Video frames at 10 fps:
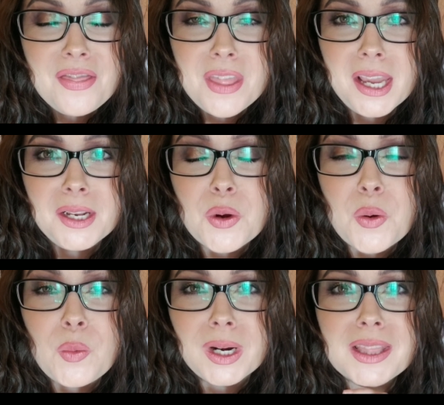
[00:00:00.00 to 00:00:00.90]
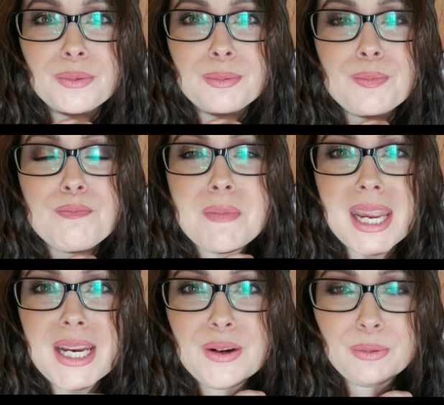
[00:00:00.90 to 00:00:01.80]
that one of the
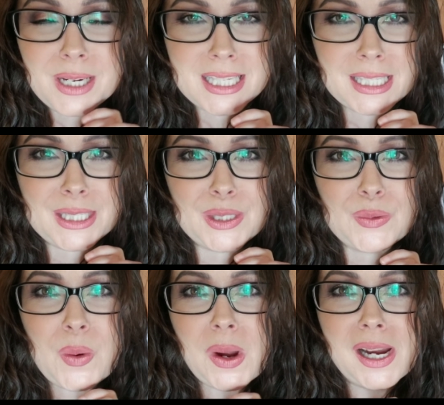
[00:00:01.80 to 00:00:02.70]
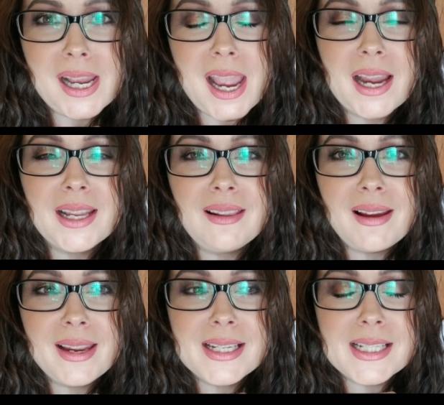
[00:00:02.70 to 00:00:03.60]
main reasons why I
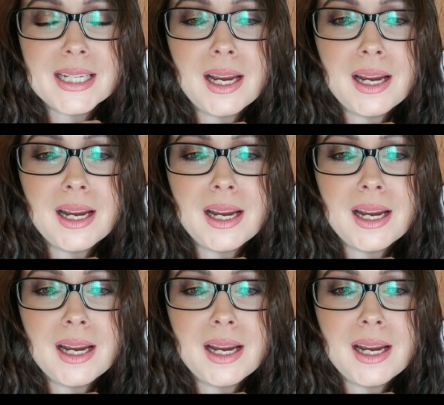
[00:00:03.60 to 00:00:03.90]
liked